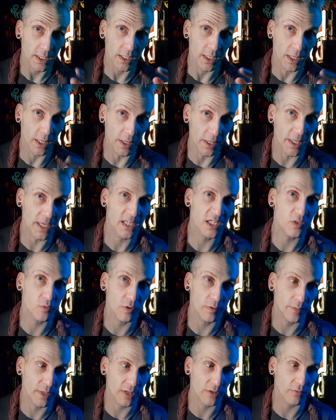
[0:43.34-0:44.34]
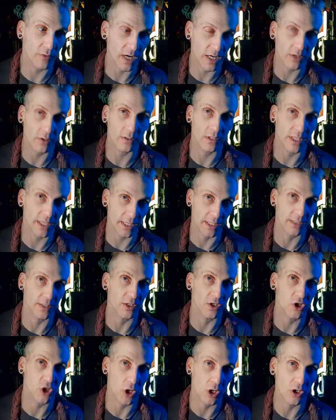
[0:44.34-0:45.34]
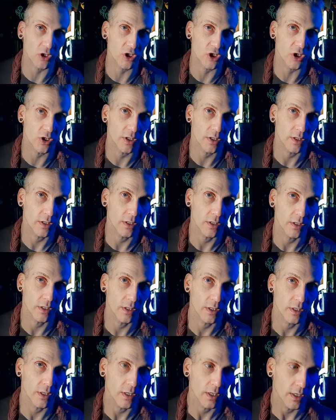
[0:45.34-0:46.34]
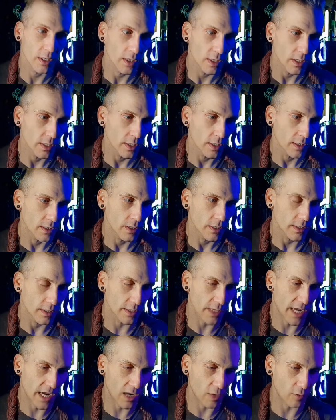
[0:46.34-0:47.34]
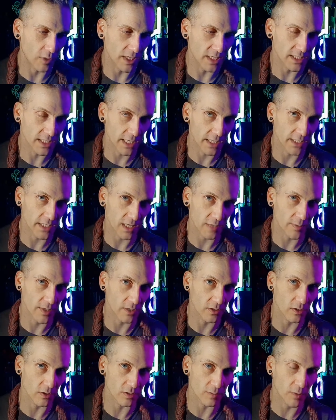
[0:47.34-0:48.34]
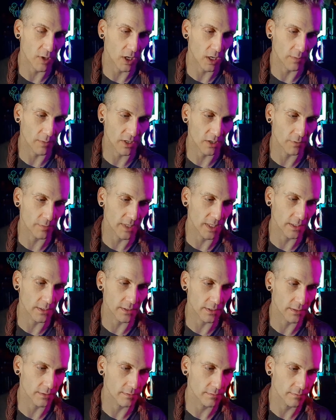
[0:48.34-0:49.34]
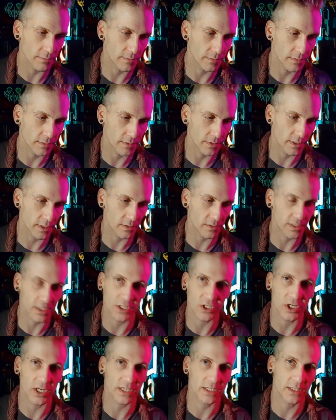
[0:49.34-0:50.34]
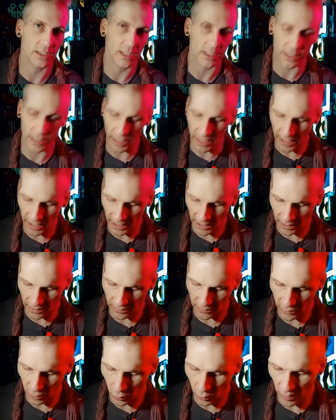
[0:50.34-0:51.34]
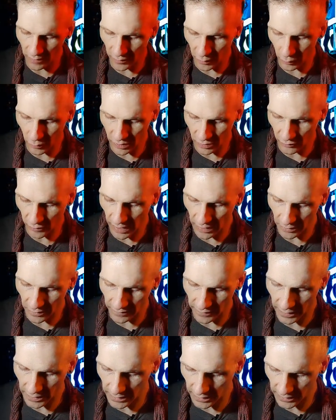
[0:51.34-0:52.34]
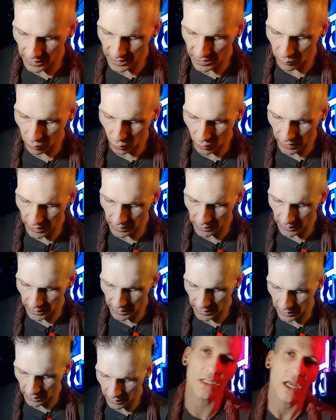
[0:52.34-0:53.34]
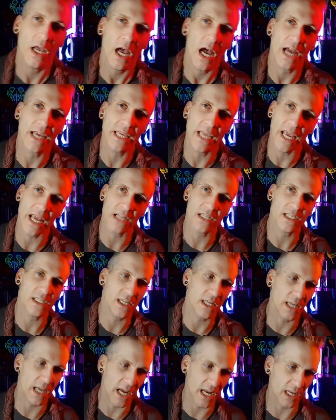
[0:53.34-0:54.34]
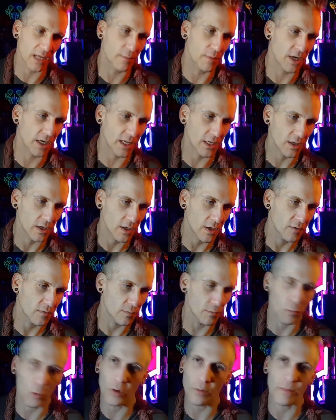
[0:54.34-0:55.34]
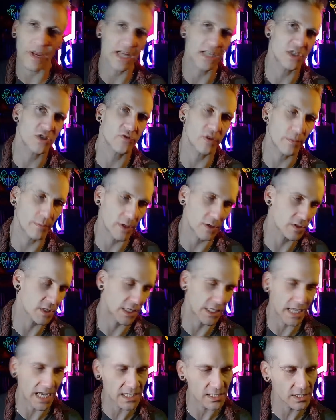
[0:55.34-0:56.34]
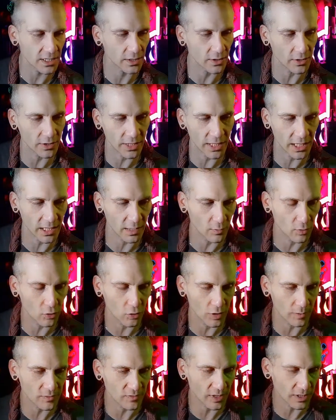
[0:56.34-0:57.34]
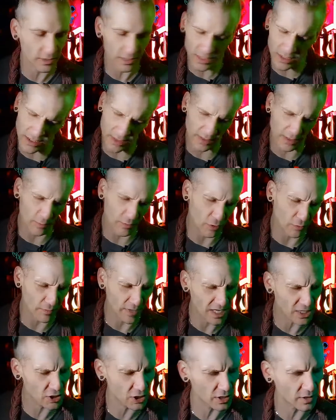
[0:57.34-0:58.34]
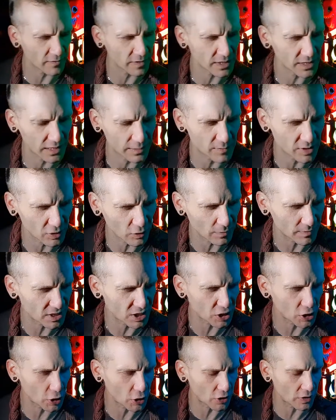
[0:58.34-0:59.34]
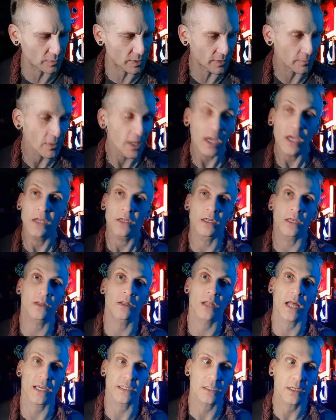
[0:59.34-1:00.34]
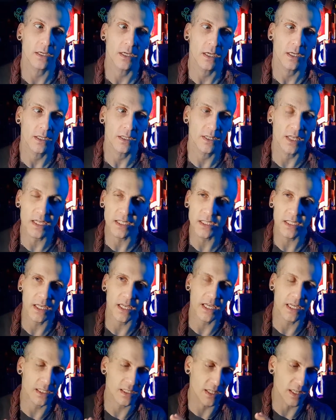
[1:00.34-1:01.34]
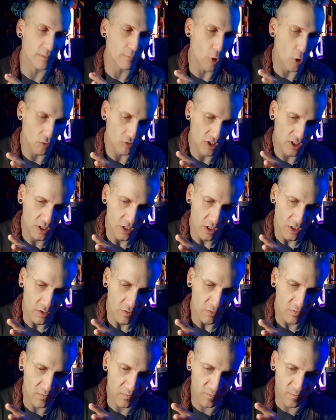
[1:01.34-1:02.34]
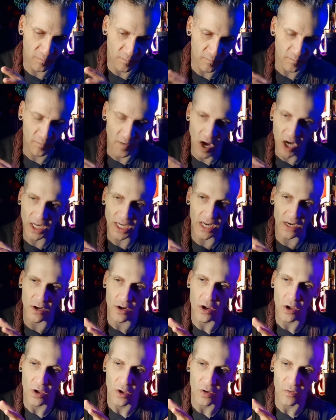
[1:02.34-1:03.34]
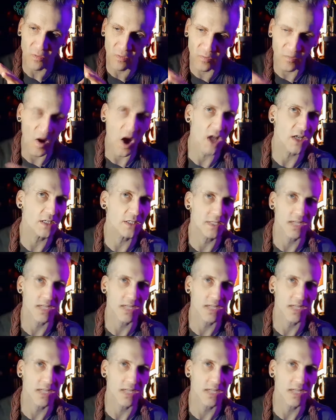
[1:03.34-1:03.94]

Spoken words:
this would be the record leading the charge. Now, when I say death metal goes pop, I don't mean to, you know, suggest that they had whoever was relevant at this point. Like, I can't see anybody more mainstream music guesting on a Cannibal Corpse record. Just the mere mention of it seems so absurd, but nonetheless, this is the most fucking fun